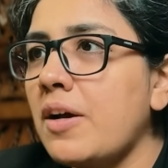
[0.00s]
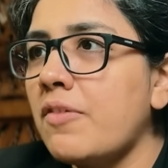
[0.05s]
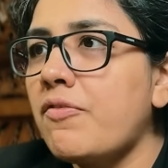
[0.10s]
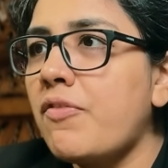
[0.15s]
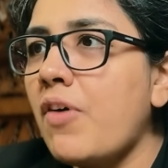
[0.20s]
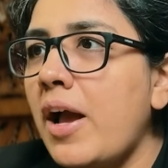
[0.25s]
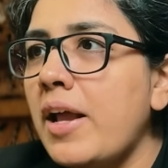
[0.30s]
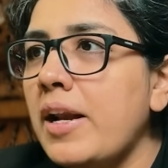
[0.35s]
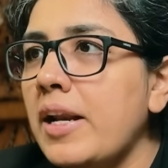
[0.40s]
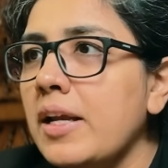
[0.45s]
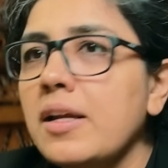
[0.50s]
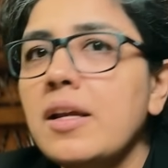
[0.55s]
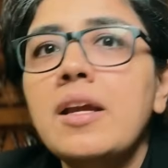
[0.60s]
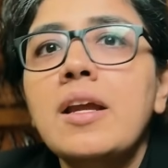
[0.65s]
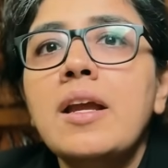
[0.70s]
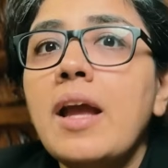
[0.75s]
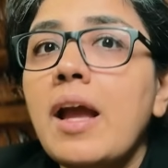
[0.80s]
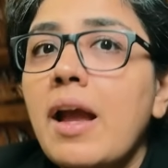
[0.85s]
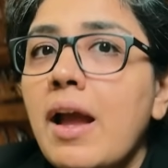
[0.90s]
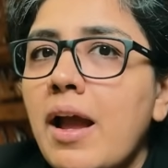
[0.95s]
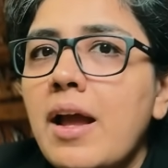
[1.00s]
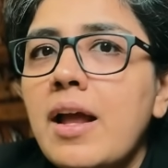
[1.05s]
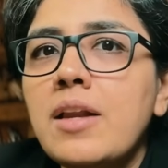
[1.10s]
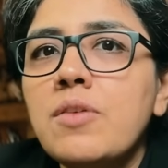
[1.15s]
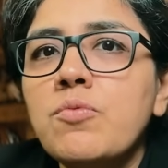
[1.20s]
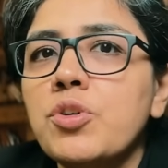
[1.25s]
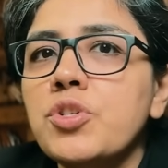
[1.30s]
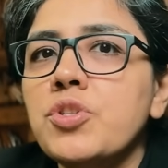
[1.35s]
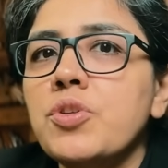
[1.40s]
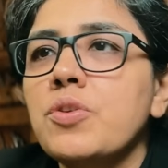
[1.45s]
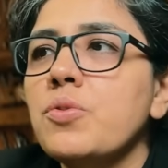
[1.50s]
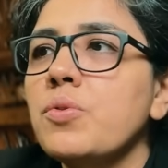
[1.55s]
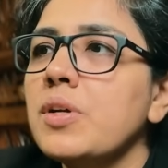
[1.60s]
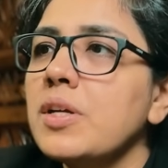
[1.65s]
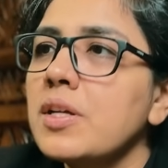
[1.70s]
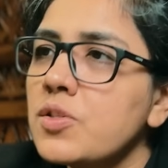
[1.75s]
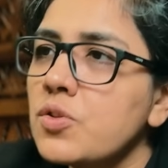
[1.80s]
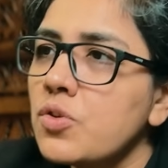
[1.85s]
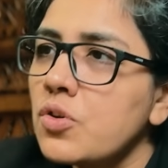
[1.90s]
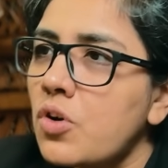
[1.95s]
firing. And what you're doing
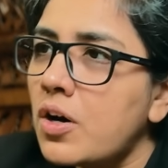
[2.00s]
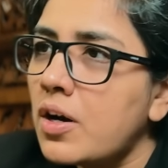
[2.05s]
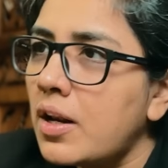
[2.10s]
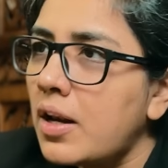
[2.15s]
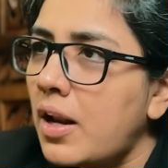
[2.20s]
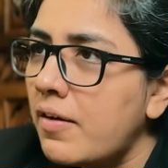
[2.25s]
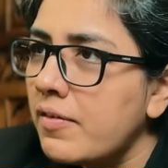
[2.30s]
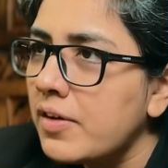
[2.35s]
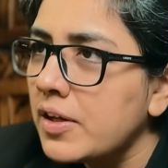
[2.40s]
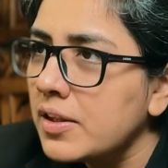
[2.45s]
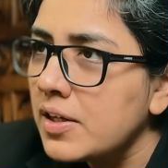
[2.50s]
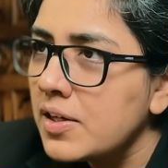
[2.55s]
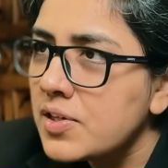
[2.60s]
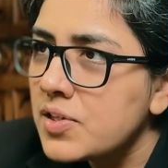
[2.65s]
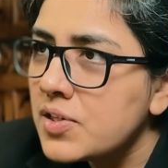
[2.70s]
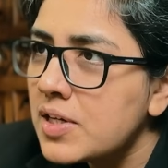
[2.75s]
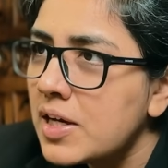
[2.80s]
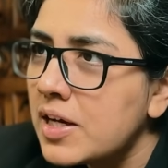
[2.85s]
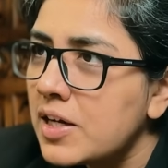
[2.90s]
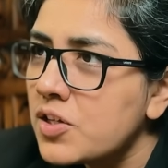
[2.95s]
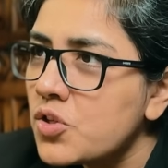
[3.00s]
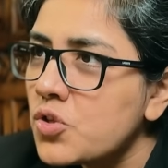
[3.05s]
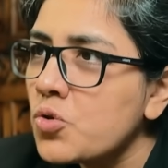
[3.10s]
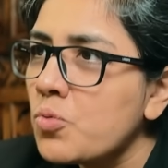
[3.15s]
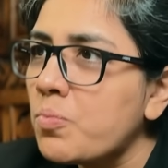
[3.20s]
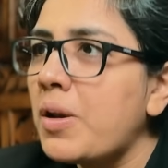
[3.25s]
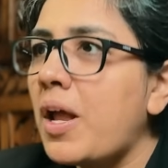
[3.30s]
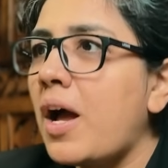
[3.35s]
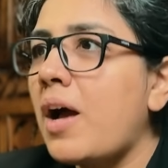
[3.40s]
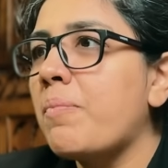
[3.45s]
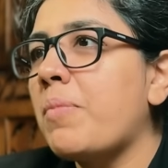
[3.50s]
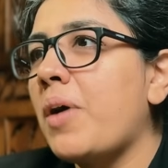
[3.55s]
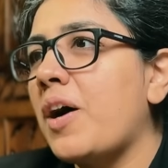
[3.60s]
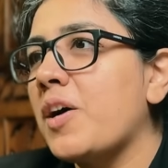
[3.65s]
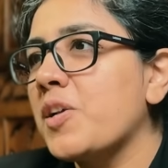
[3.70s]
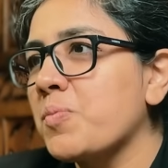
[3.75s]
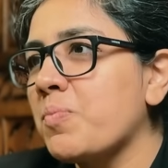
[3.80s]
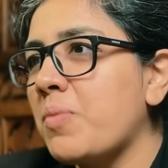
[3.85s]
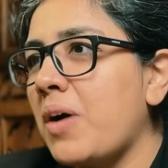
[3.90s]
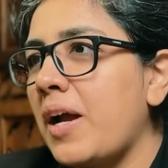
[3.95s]
is you're not allowing these states to
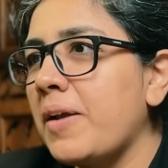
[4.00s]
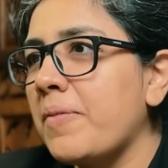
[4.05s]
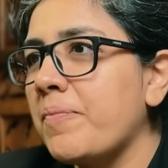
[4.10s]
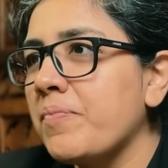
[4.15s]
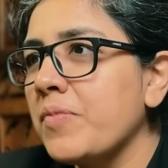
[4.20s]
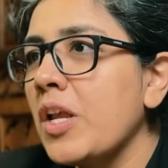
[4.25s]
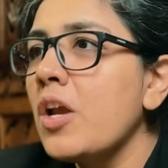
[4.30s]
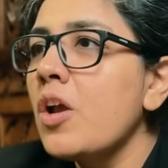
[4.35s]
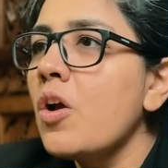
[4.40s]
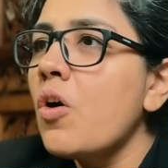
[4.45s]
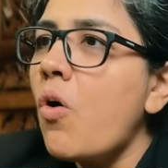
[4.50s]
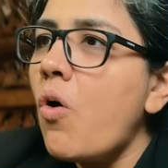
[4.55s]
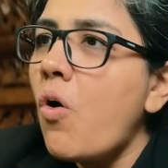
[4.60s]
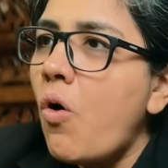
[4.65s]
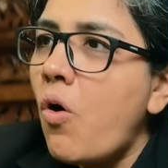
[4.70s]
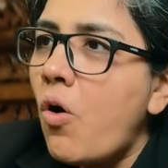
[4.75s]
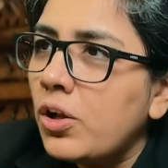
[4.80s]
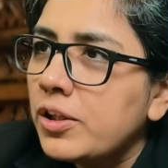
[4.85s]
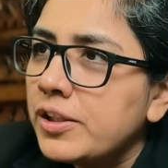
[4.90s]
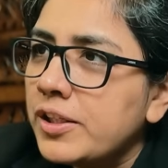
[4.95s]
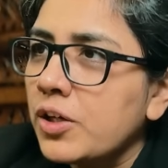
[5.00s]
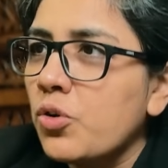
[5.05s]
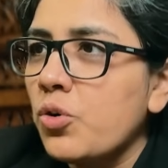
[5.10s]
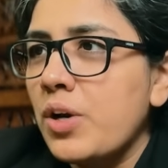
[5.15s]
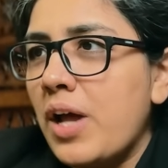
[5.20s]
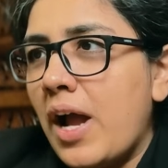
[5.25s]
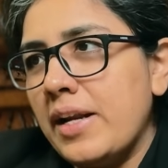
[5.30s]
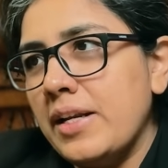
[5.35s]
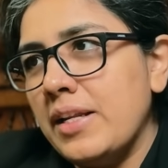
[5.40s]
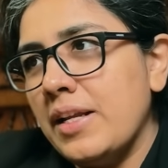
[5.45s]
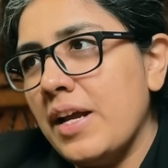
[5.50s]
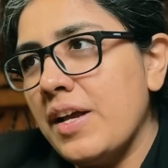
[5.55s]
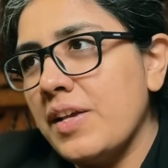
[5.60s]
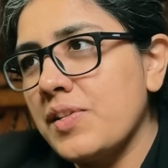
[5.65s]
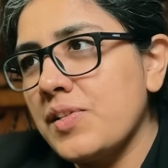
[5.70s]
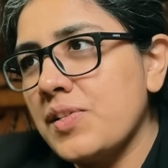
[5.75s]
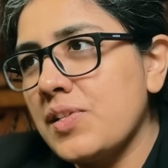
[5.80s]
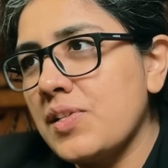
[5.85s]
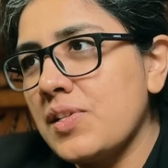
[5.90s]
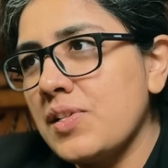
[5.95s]
pass by. All the good
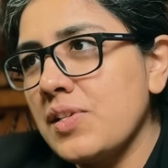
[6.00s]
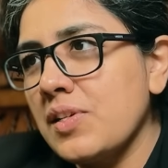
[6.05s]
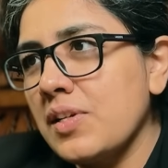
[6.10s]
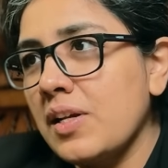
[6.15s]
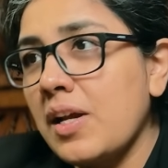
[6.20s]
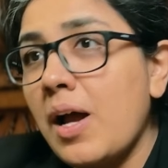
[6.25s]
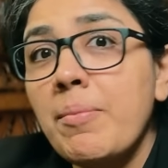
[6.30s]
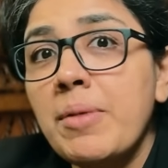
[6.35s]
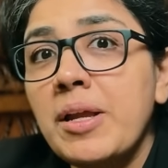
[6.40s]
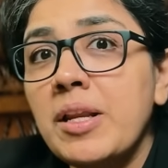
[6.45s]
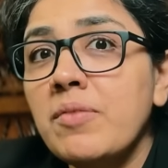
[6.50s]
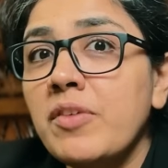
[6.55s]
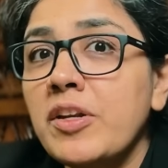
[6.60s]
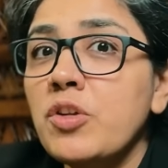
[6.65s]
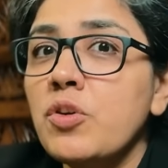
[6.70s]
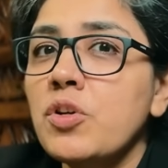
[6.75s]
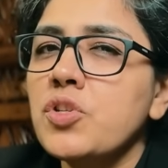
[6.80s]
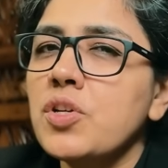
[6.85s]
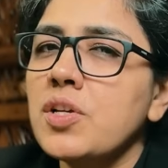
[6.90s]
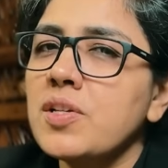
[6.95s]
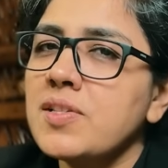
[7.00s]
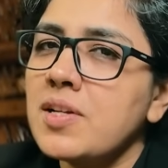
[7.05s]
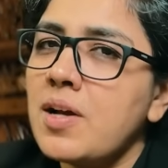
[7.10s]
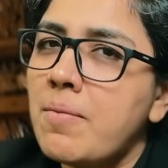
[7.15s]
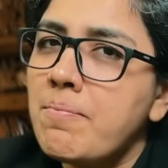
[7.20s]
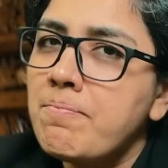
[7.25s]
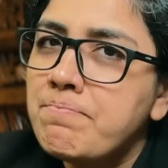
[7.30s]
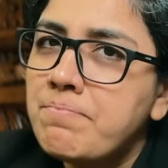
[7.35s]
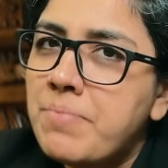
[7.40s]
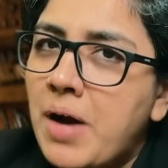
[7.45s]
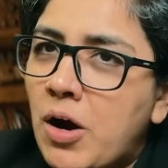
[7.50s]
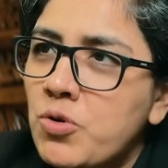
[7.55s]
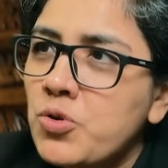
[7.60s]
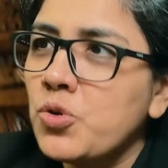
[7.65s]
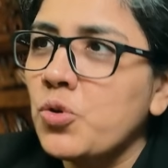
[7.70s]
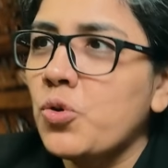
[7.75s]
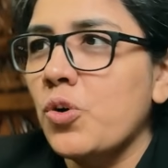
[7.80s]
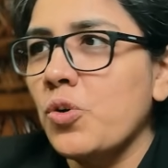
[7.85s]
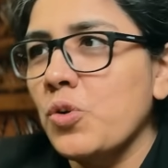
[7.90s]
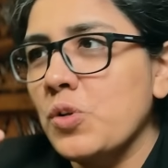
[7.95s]
ideas come in when you're just about
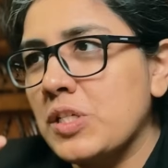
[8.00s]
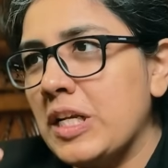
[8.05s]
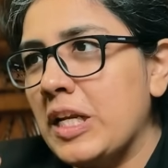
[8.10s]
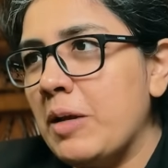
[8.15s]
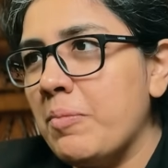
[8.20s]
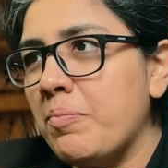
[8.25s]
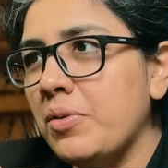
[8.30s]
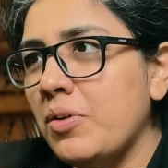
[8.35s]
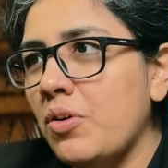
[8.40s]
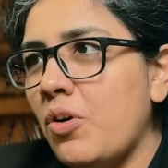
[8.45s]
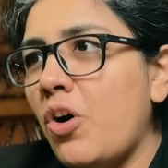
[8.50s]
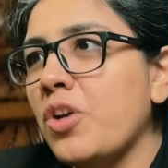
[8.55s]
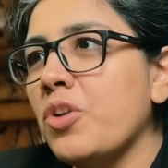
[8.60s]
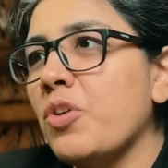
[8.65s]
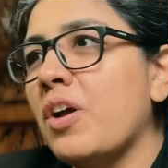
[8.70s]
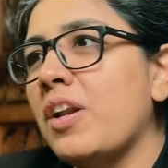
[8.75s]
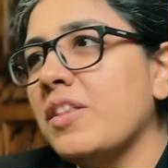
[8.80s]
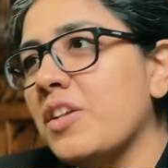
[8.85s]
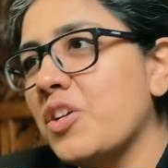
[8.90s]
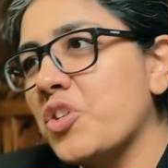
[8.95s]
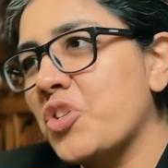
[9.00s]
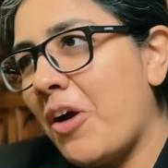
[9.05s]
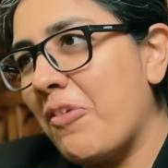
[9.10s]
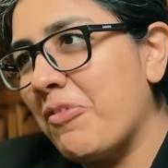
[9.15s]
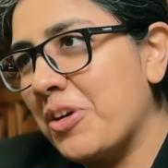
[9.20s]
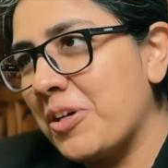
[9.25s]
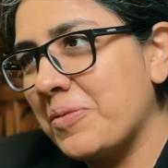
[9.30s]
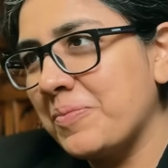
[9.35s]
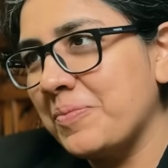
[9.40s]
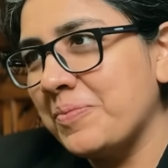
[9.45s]
to go to sleep or you're in the shower.